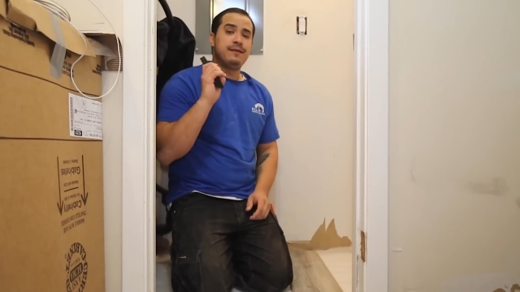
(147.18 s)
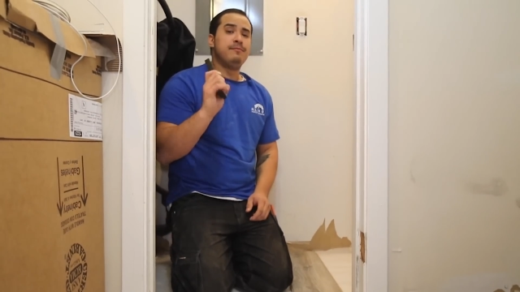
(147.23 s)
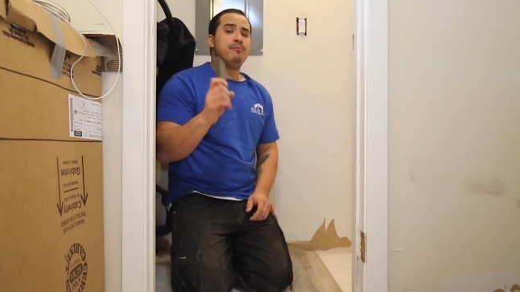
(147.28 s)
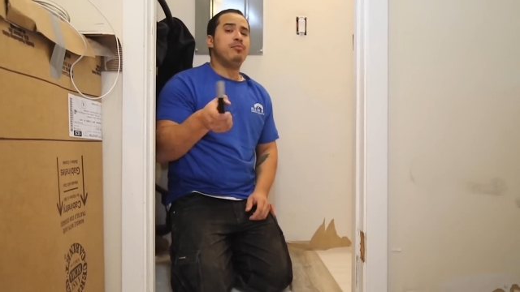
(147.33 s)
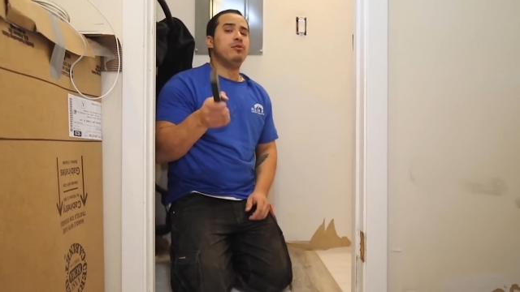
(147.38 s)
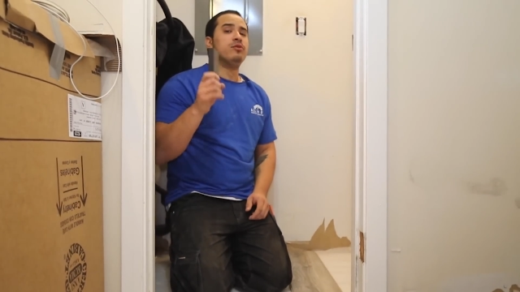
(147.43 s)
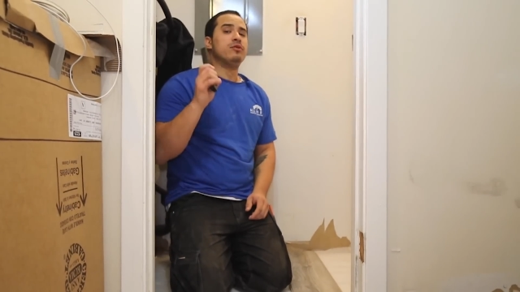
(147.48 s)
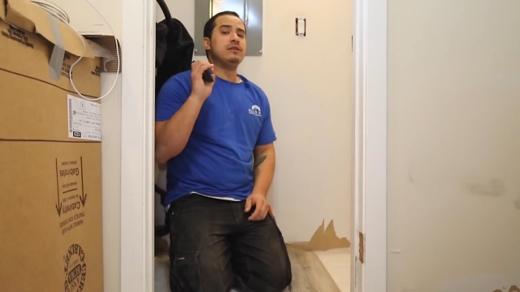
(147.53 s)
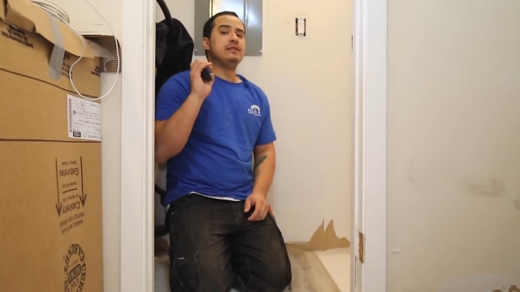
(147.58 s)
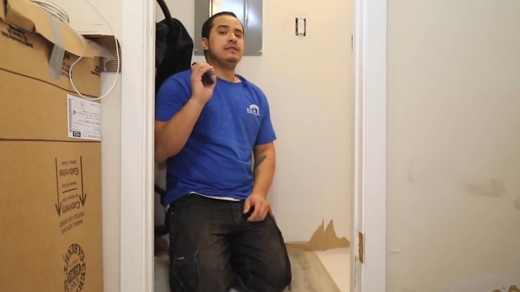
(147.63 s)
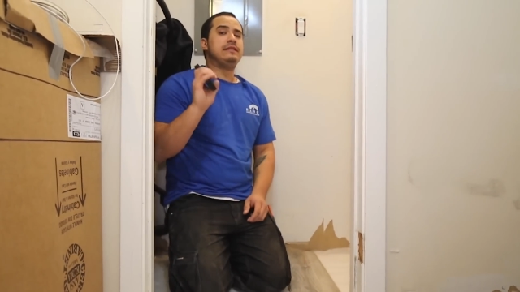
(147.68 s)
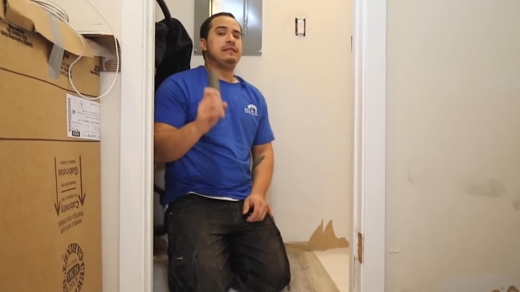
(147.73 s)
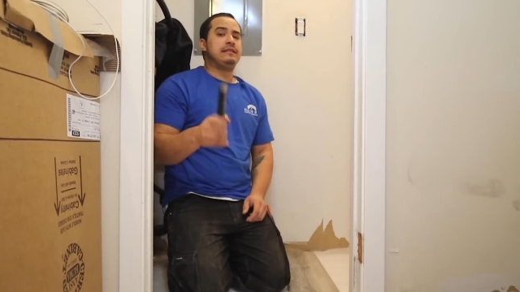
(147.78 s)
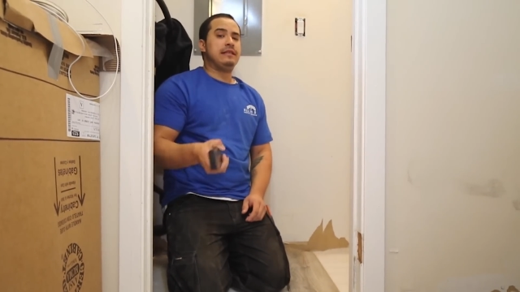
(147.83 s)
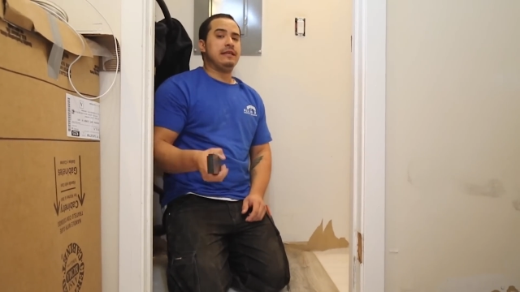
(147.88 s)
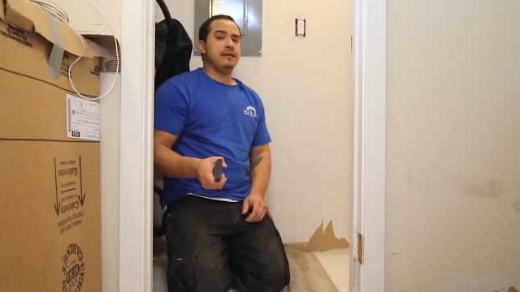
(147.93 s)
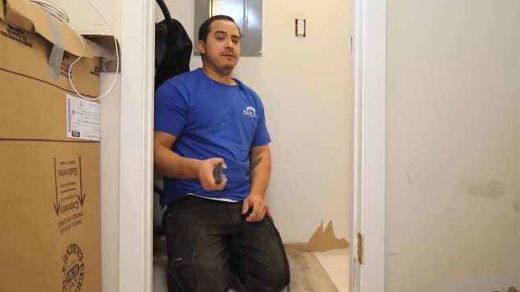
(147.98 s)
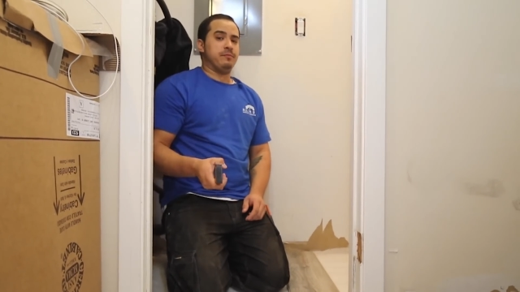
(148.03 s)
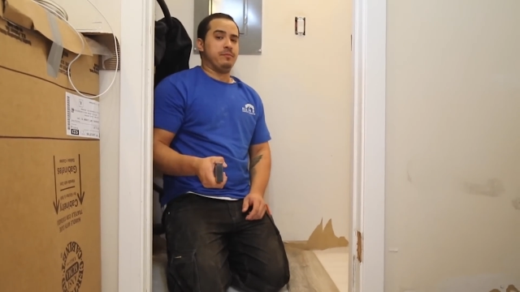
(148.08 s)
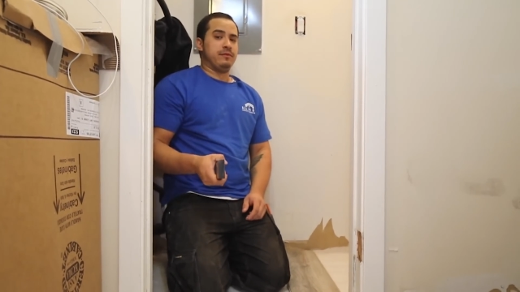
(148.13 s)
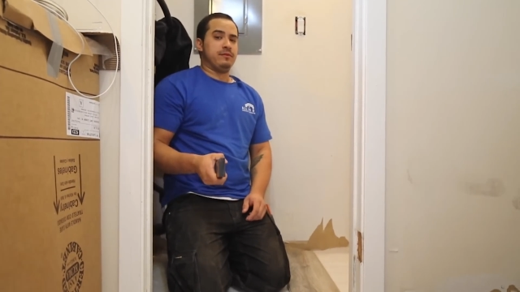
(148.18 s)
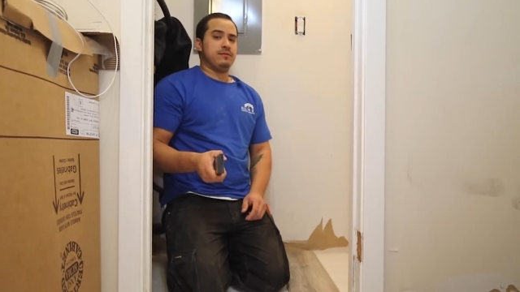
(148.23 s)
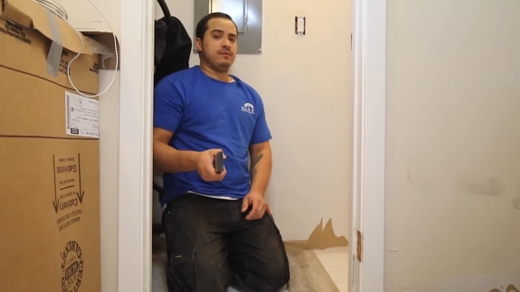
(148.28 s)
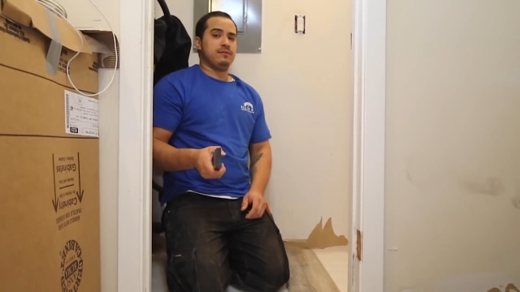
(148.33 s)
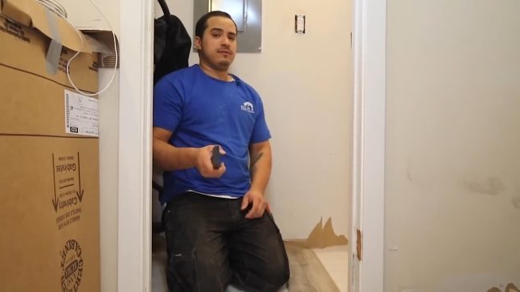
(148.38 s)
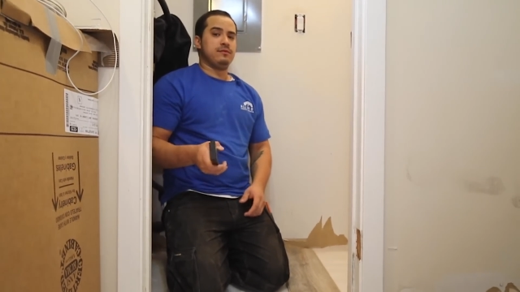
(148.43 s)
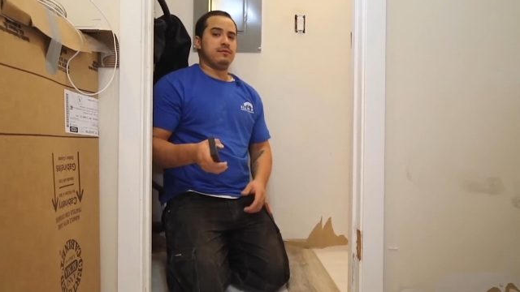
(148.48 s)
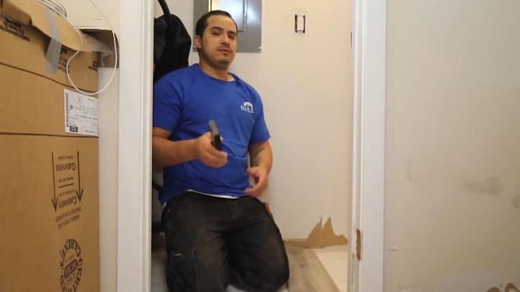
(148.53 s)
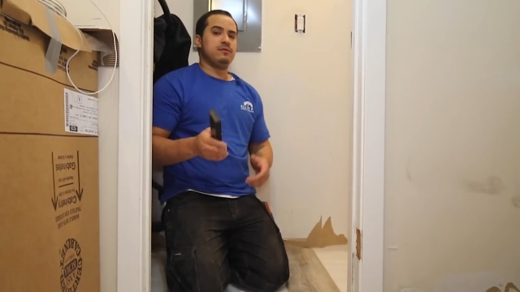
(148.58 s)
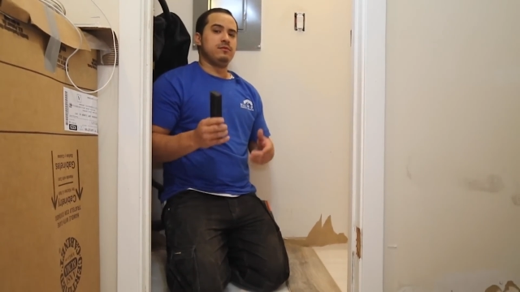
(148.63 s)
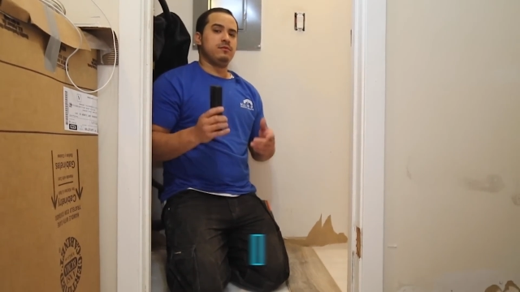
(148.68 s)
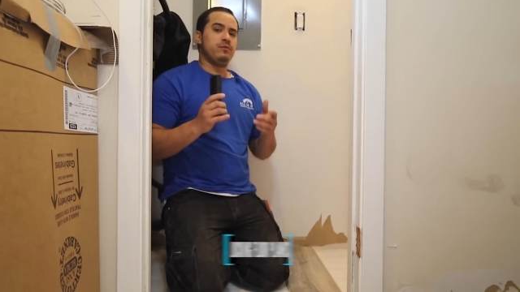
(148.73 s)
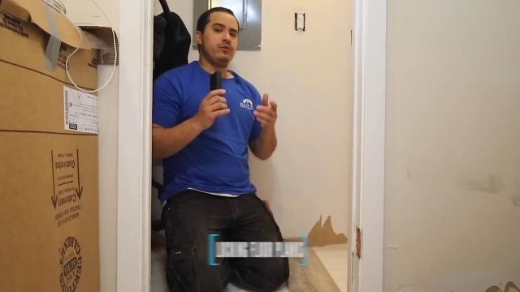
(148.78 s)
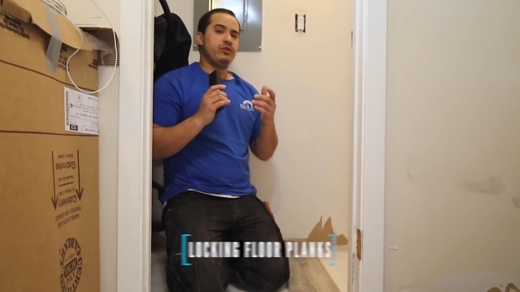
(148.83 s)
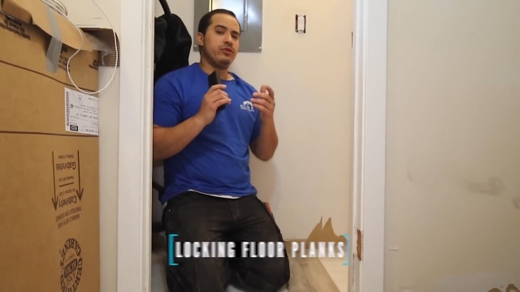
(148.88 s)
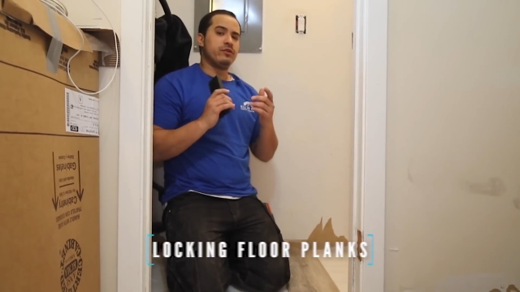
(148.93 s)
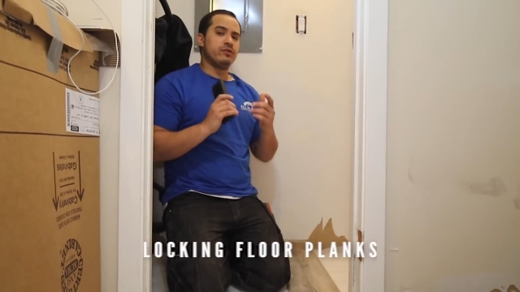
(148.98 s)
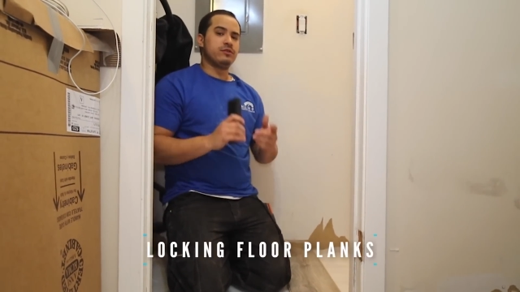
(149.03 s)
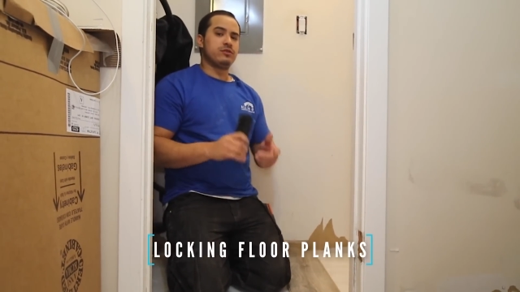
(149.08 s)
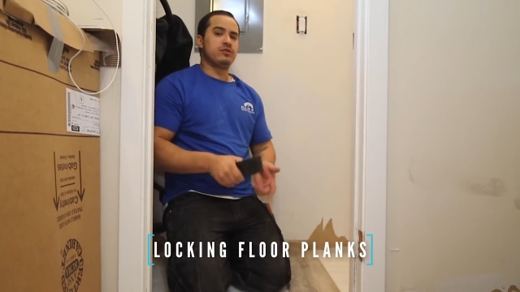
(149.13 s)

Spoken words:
important tip when you're